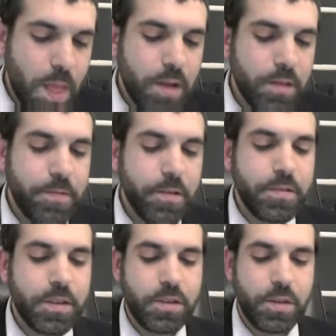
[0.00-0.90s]
On the
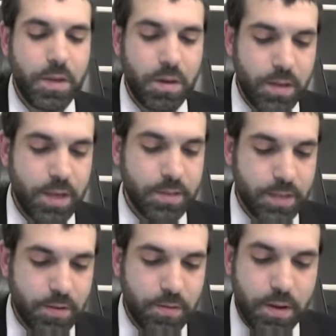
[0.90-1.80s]
first day shall be holy,
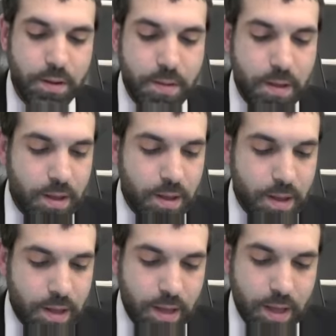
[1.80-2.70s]
etc.
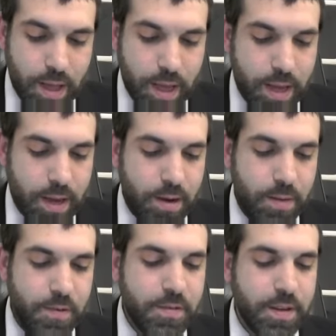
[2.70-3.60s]
And
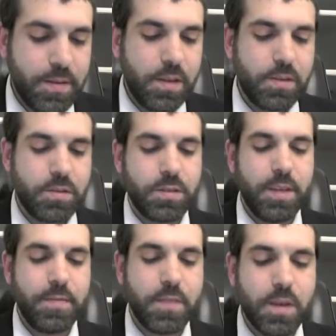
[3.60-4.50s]
in verse 17, you shall
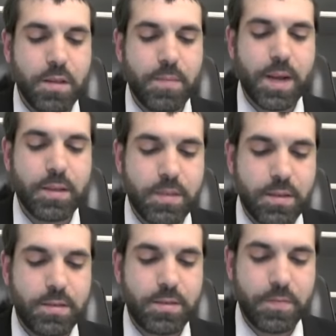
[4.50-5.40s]
safeguard the
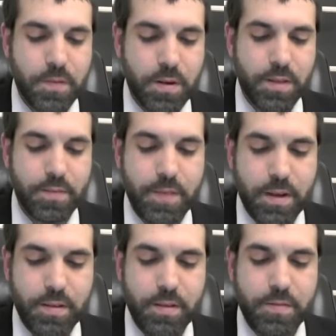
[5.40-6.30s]
matzahs, for on the
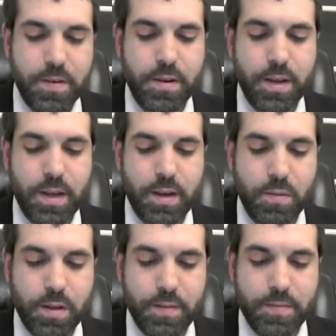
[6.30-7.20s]
ver- this very day I
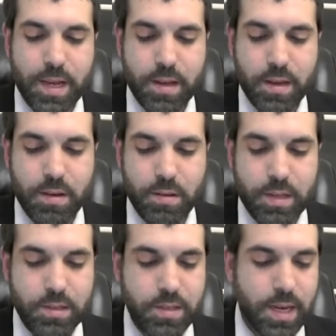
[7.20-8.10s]
will have taken your
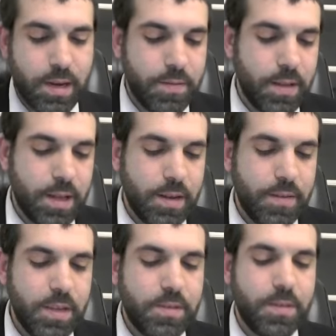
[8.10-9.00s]
legion out of the land of
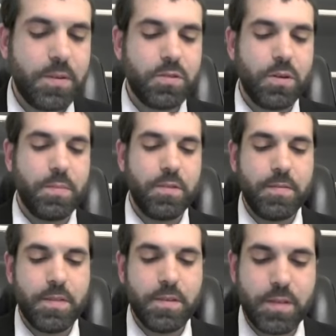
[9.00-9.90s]
Egypt. You shall
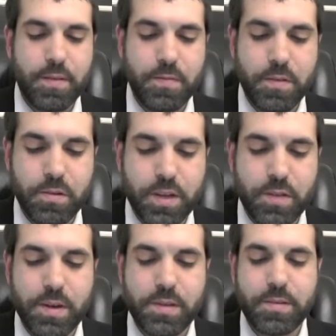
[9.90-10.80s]
observe this day for your
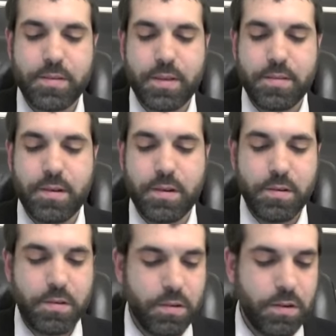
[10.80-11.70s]
generations as an
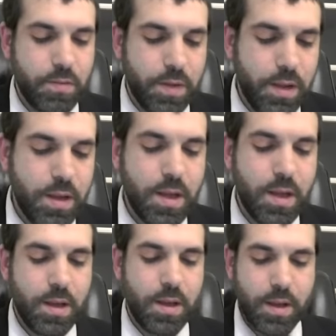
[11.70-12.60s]
eternal decree
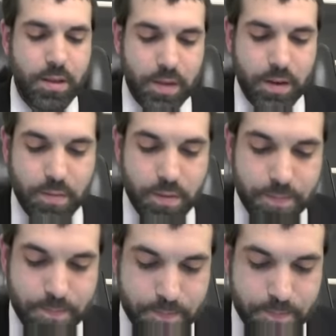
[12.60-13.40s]
etc.